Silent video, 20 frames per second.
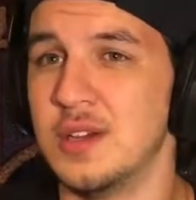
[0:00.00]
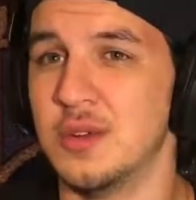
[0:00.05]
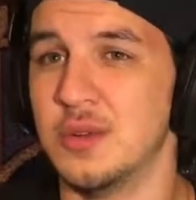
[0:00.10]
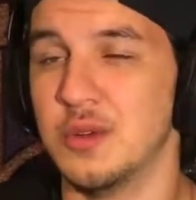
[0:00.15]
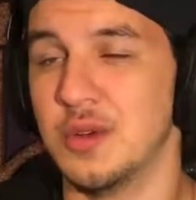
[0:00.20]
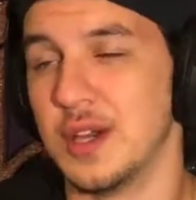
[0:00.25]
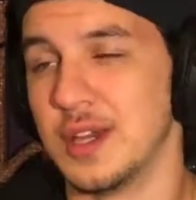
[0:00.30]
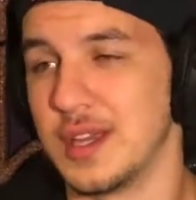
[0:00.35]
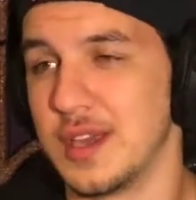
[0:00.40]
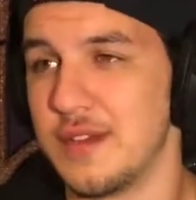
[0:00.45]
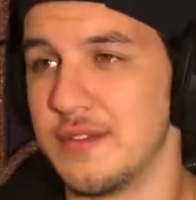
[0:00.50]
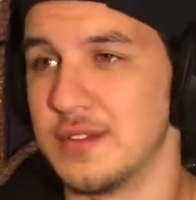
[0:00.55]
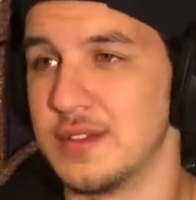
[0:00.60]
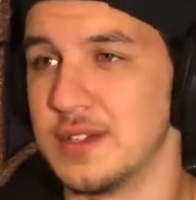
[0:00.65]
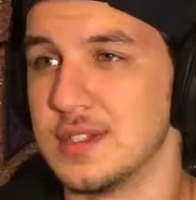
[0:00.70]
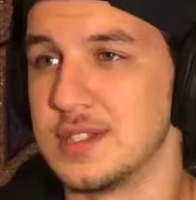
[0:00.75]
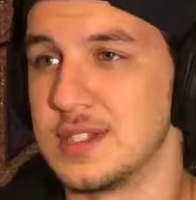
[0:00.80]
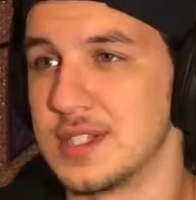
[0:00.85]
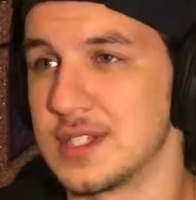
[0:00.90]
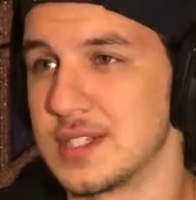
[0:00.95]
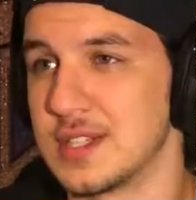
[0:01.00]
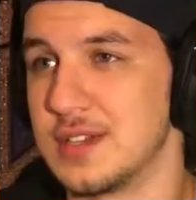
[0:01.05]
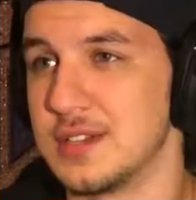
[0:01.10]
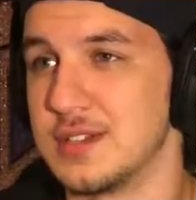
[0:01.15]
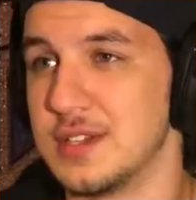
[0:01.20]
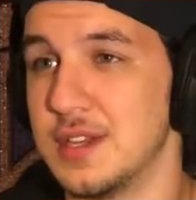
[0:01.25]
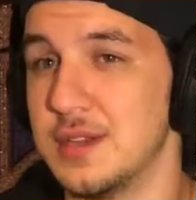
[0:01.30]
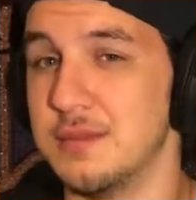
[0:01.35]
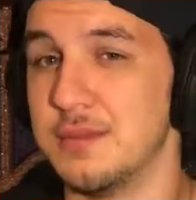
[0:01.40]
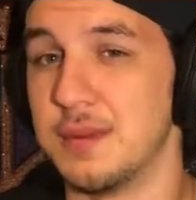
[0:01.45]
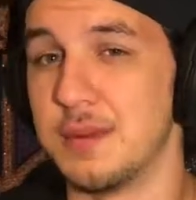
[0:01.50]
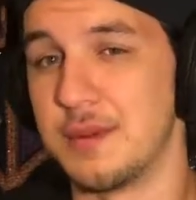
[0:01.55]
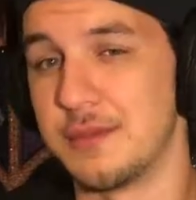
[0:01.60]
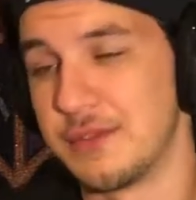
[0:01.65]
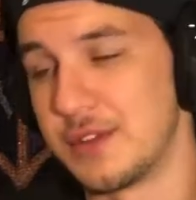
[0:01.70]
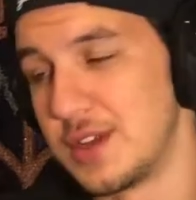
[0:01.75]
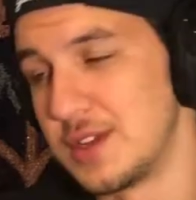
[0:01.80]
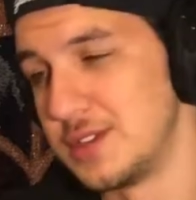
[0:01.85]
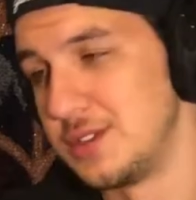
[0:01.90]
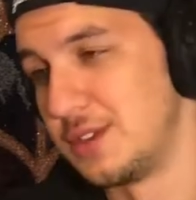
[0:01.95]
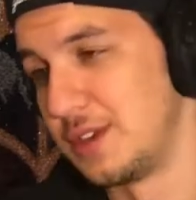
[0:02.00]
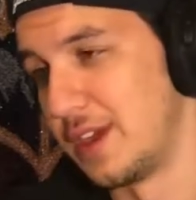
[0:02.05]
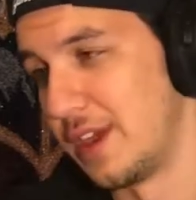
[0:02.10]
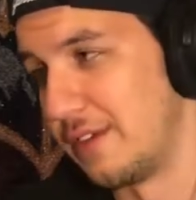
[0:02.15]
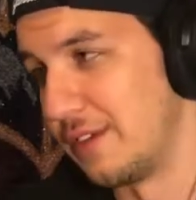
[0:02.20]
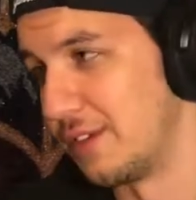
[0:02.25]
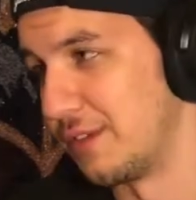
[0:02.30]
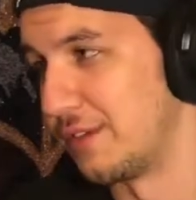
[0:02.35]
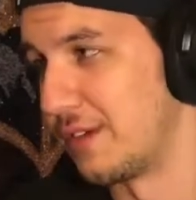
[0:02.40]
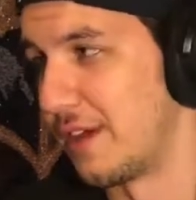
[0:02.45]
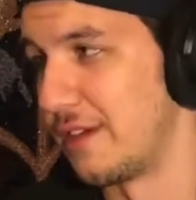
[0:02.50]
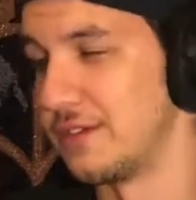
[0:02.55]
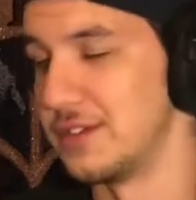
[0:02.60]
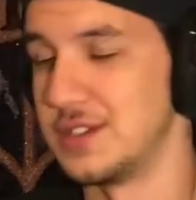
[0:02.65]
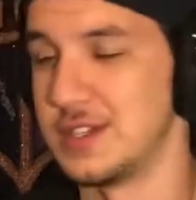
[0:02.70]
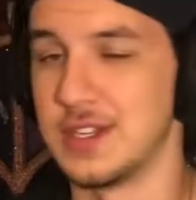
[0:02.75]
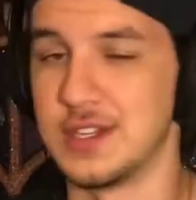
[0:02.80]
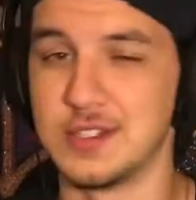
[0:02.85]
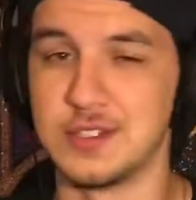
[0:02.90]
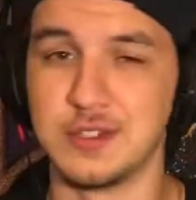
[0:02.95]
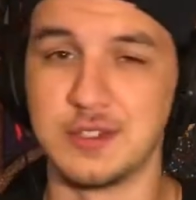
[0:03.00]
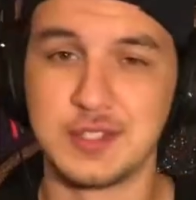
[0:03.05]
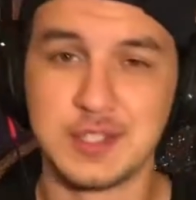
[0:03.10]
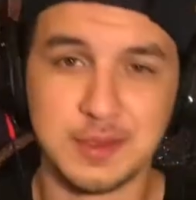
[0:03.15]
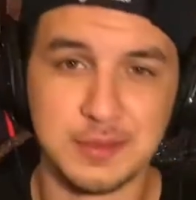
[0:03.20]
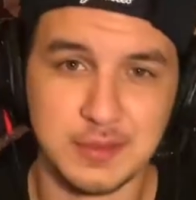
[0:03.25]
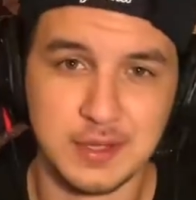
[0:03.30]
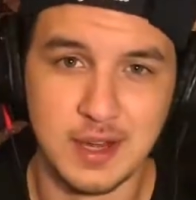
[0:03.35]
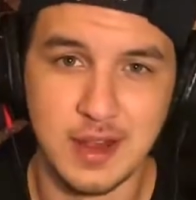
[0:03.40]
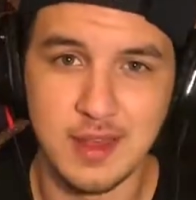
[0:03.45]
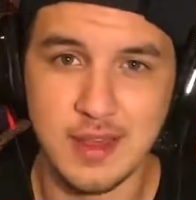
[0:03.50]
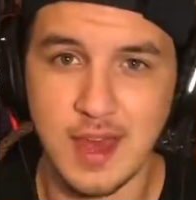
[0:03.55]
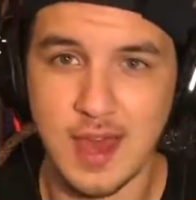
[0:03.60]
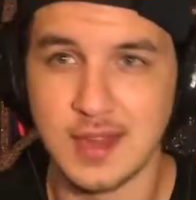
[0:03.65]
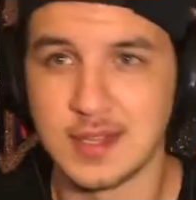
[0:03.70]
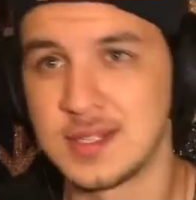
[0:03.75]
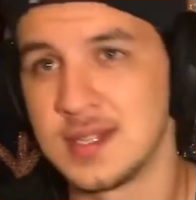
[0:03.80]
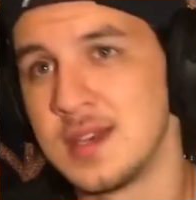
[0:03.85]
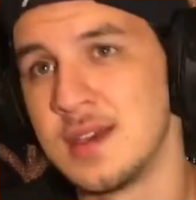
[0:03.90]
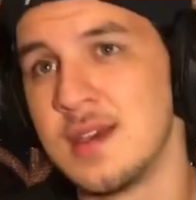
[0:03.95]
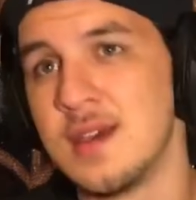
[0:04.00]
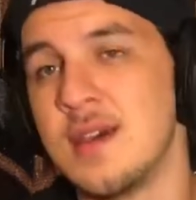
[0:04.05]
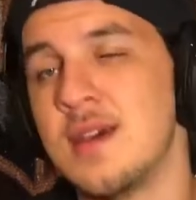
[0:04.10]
Well, I gave it 6 out of 10, but my friend who gave it a 5 out of 10. So similar to that,